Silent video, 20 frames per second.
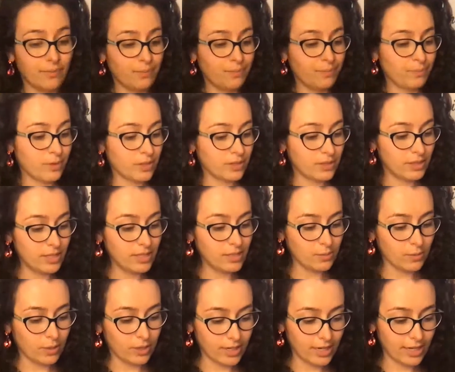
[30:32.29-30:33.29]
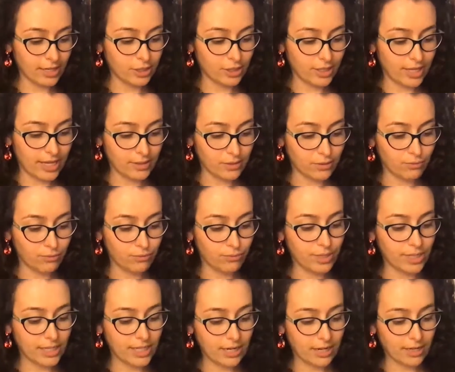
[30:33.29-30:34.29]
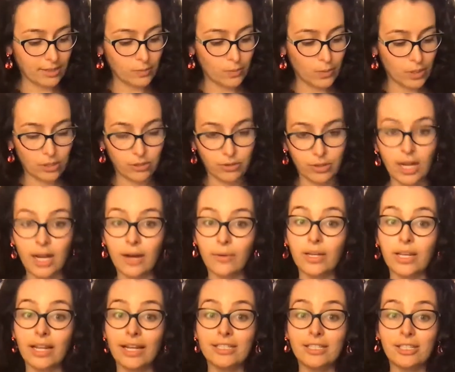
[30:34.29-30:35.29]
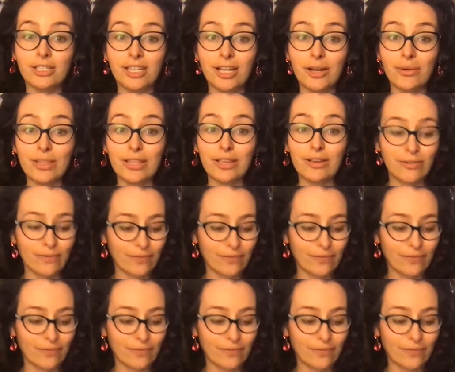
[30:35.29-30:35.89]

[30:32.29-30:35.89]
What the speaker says: Because this one actually has a really nice picture in it I would like to share with you.